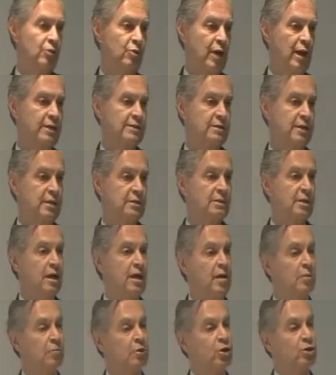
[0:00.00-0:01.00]
the United States.
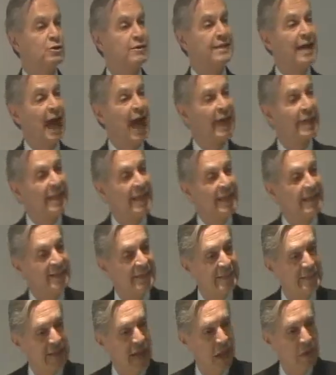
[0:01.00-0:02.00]
Because that in
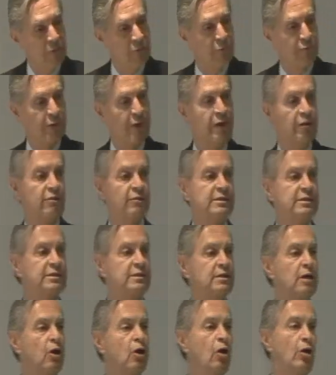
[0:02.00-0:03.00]
itself
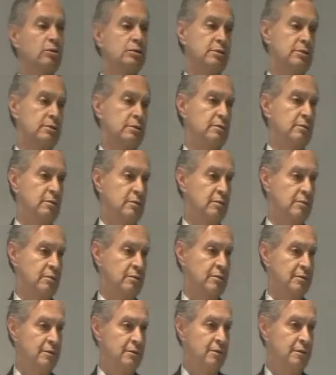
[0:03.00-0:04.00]
increases the cost.
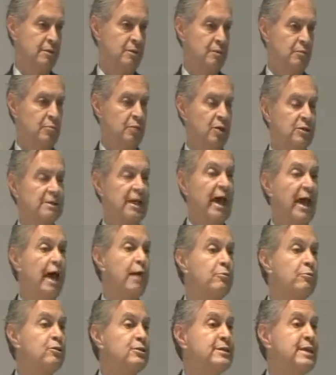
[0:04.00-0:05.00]
Because I
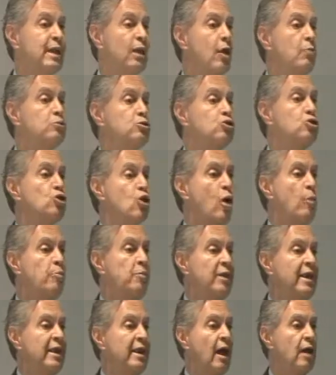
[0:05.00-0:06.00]
have to set up
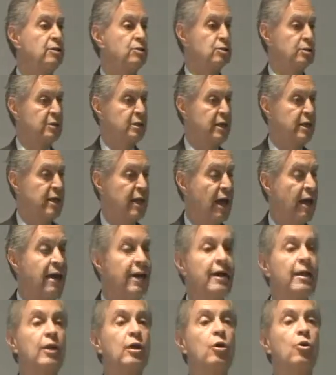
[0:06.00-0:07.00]
shop in Argentina.
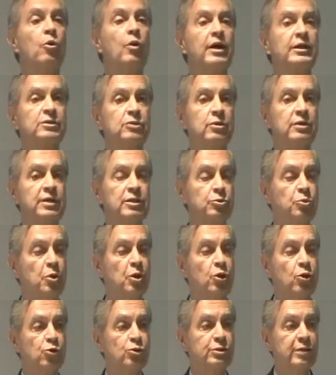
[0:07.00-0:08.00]
The question is,
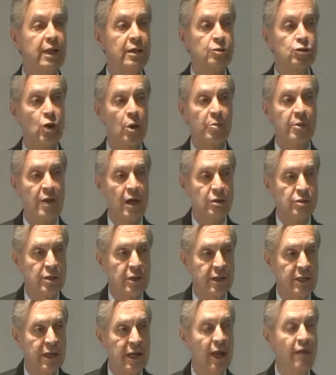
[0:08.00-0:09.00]
will you set shop in
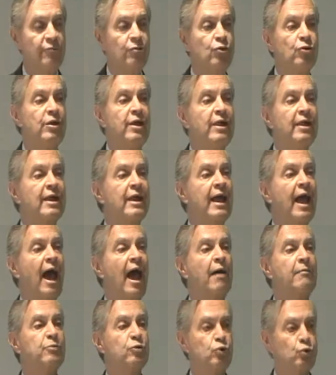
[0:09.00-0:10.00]
Argentina if you didn't
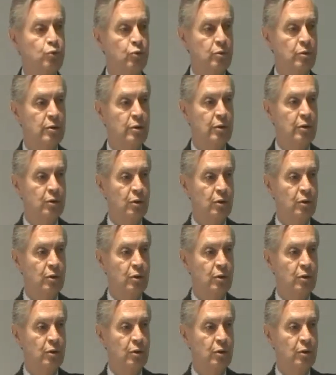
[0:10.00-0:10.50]
have to